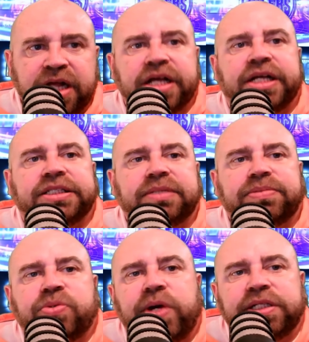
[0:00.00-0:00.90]
He
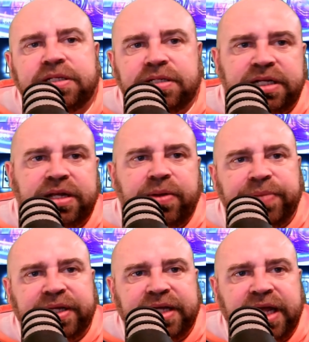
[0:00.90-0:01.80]
subsequently
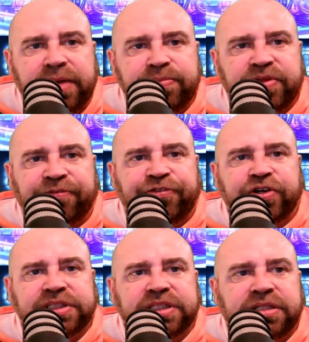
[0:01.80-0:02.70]
became the
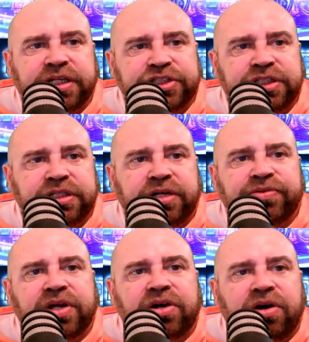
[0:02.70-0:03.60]
first selection of
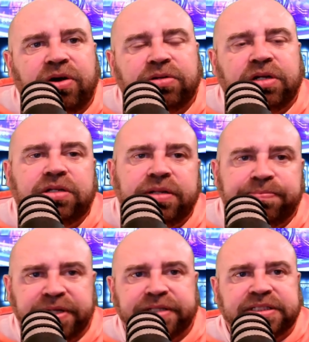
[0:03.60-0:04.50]
the Hall
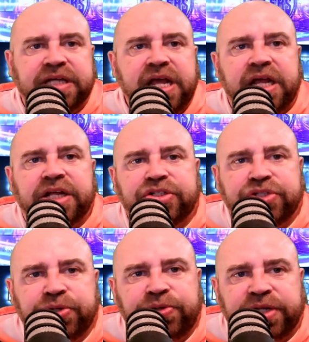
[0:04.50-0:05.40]
Olympics in
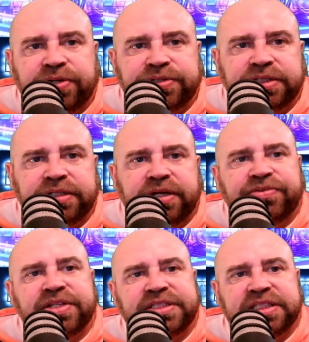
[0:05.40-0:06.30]
2000 of
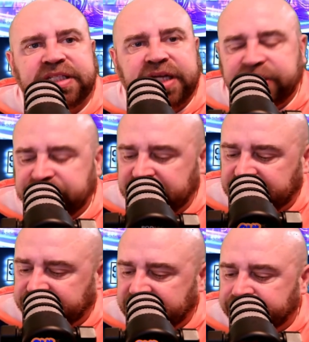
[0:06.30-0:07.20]
the
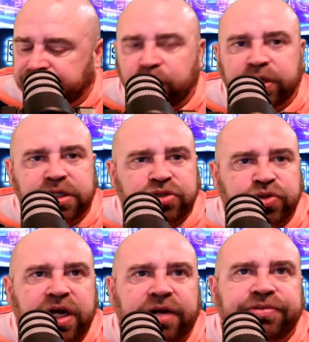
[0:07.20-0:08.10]
CHL import
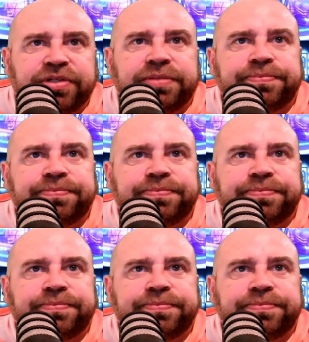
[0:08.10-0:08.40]
draft.